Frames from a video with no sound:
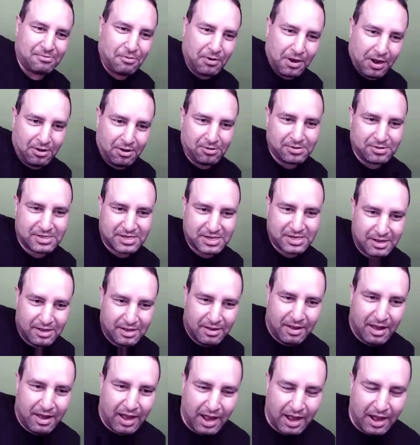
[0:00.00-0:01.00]
the world,
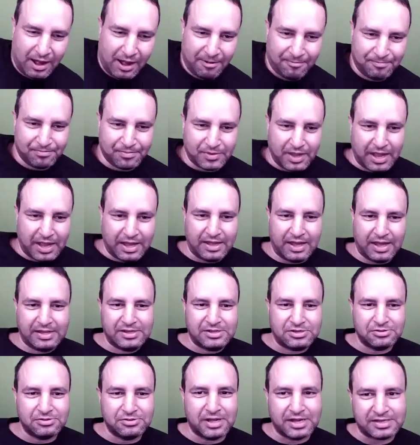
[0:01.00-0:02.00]

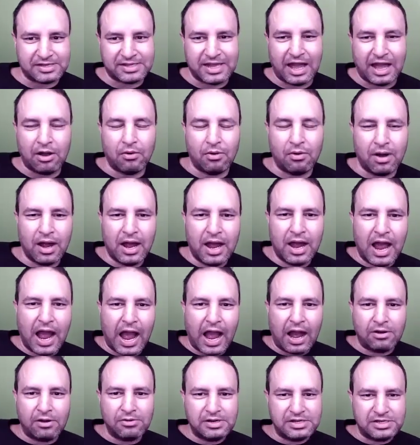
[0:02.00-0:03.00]
and do this. Now,
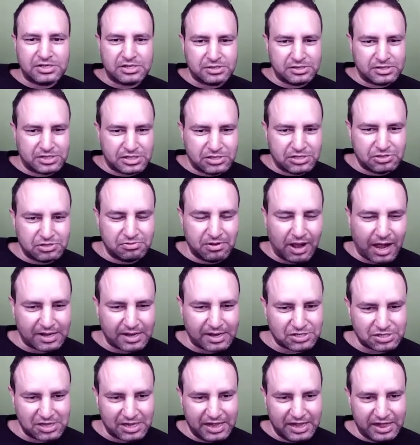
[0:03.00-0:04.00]
how did you
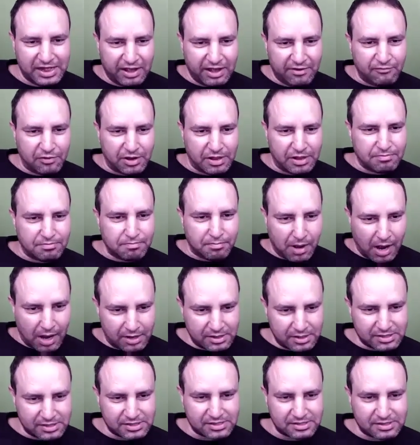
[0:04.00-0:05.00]
actually live with
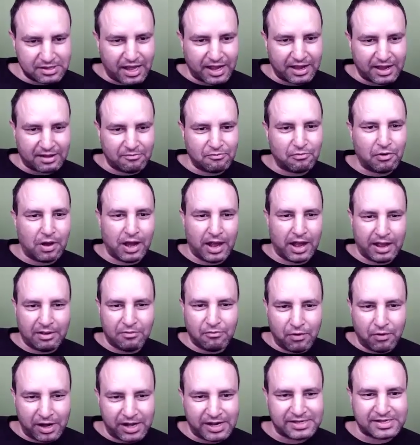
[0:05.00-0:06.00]
monks? Like,
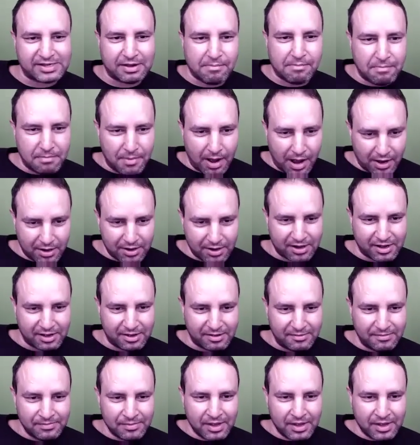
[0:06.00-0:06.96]
what is a monk?